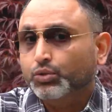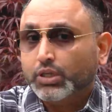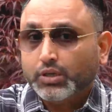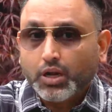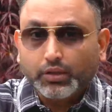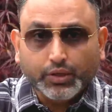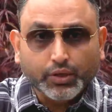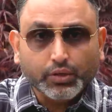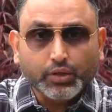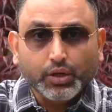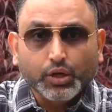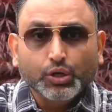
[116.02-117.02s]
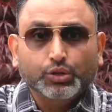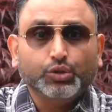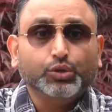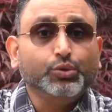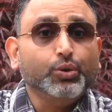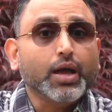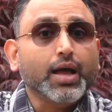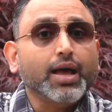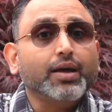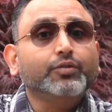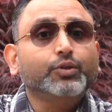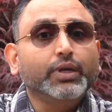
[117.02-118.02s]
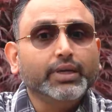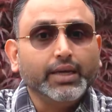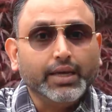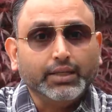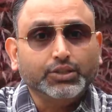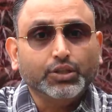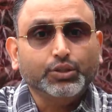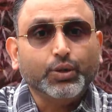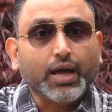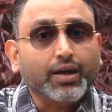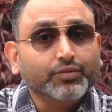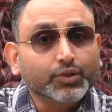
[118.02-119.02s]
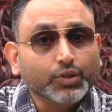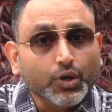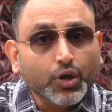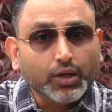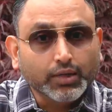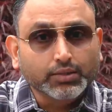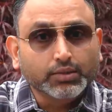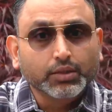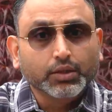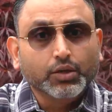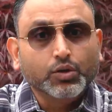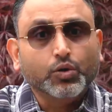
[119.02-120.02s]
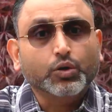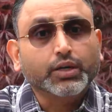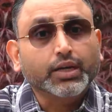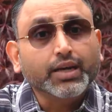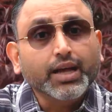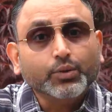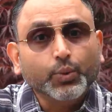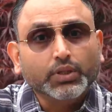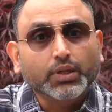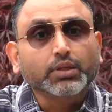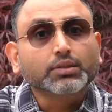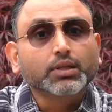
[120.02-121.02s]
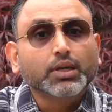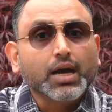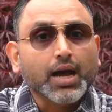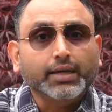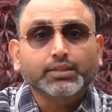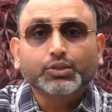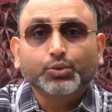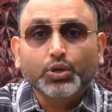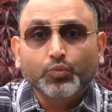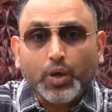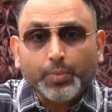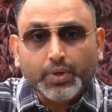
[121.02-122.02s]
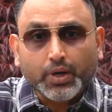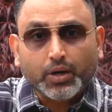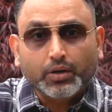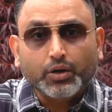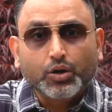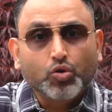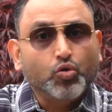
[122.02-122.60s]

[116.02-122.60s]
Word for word: Those are not good. So, you have to engage, you have to call us or connect with us either through a webinar